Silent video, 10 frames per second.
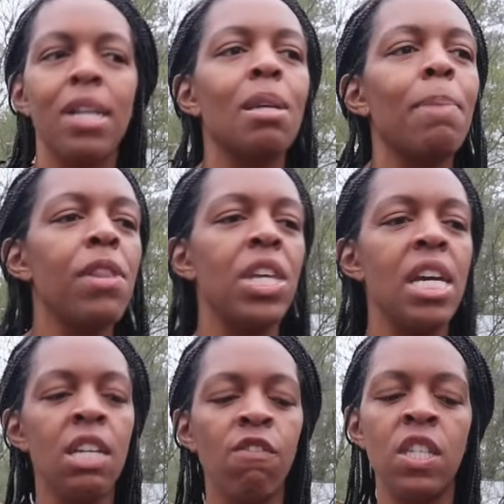It's about the
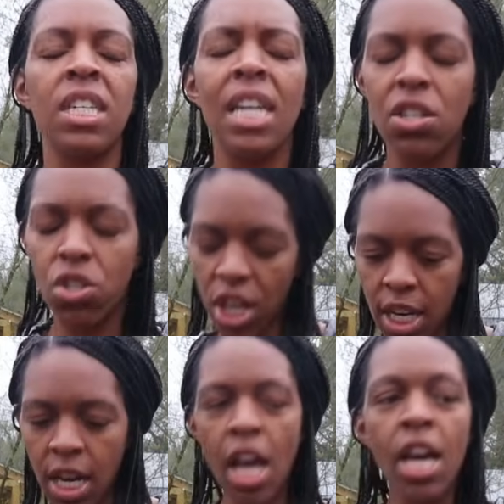
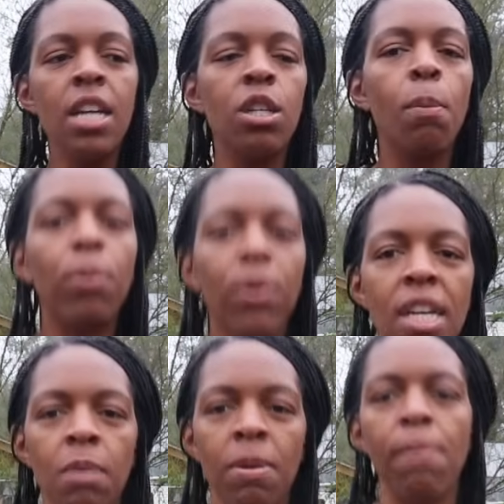invitation to
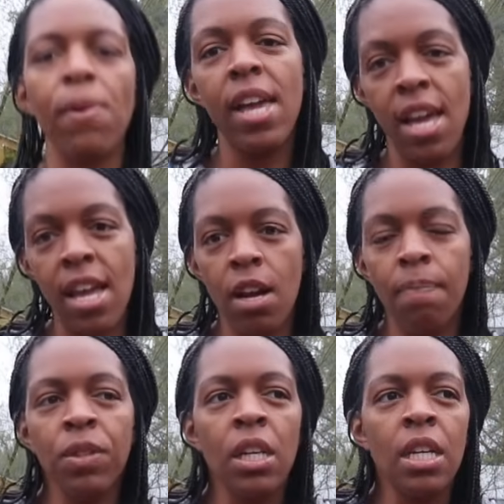bring people
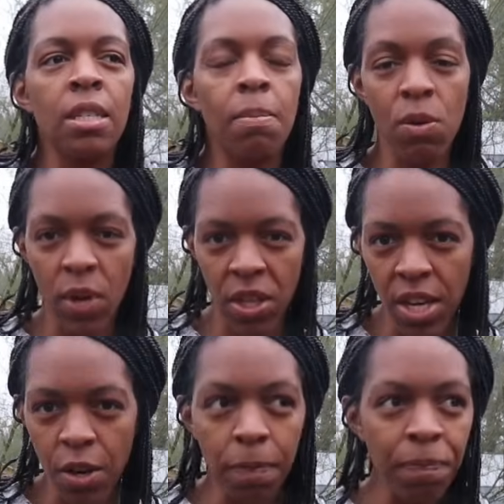in to be with
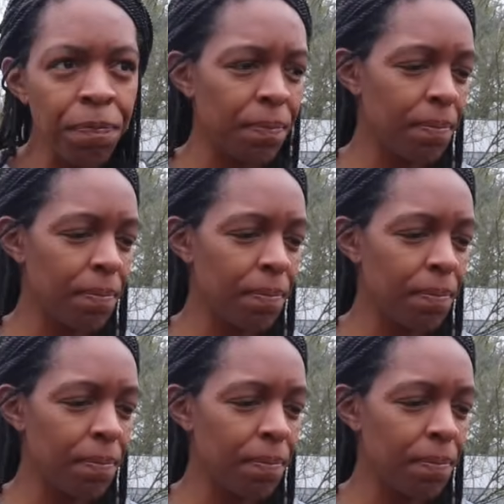you.